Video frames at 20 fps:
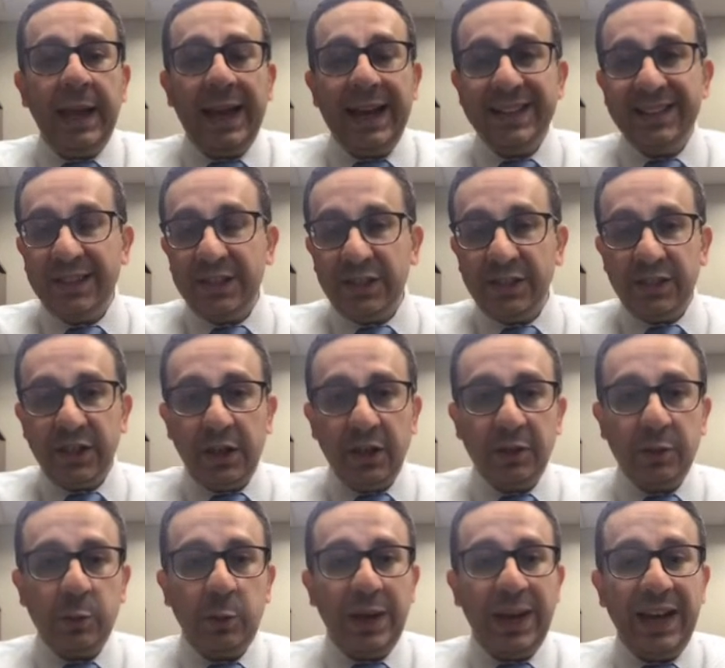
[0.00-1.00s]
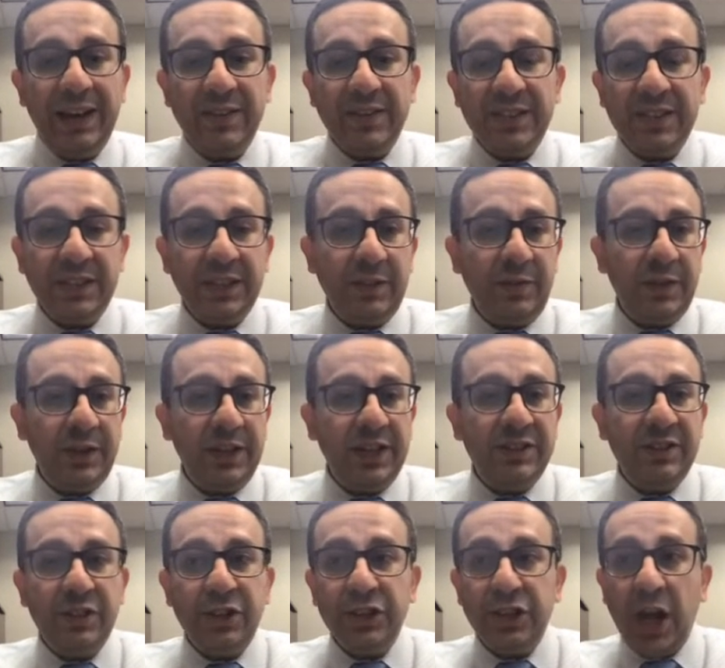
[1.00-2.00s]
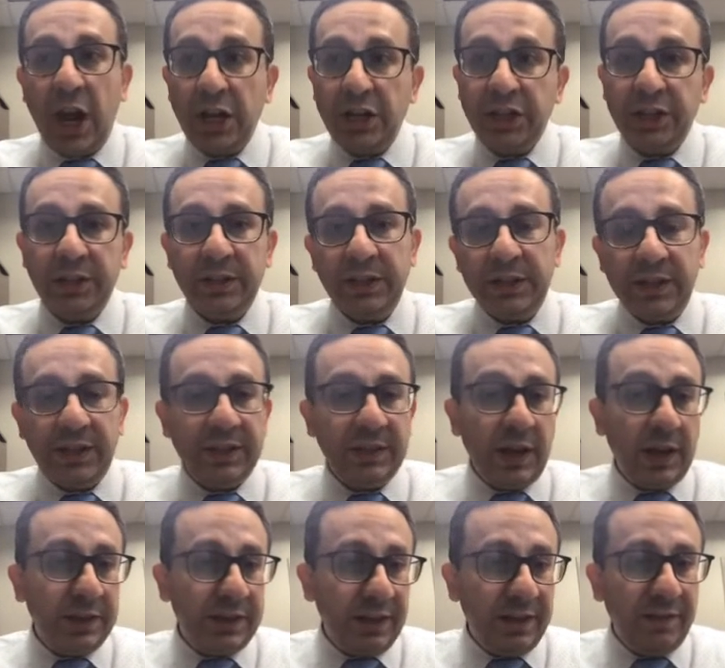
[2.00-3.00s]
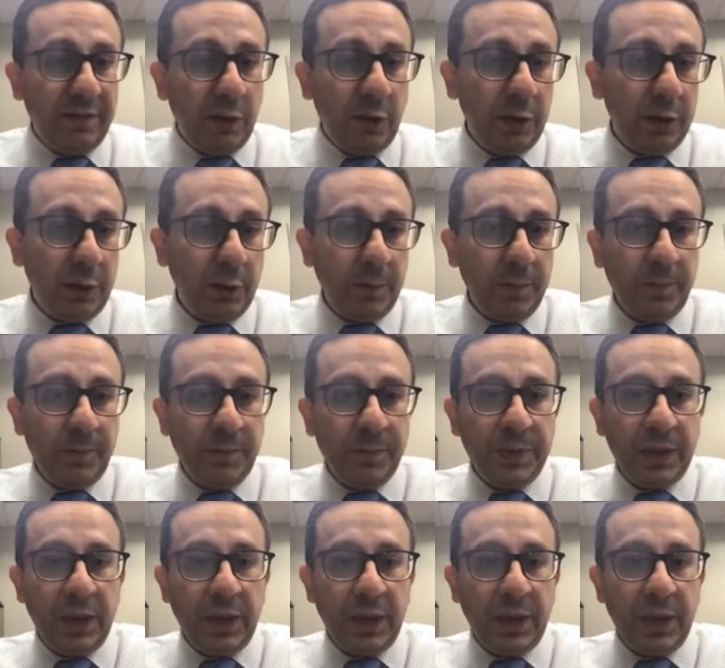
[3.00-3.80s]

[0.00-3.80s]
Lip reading: As a result, we have significant reduction in the tidal volume.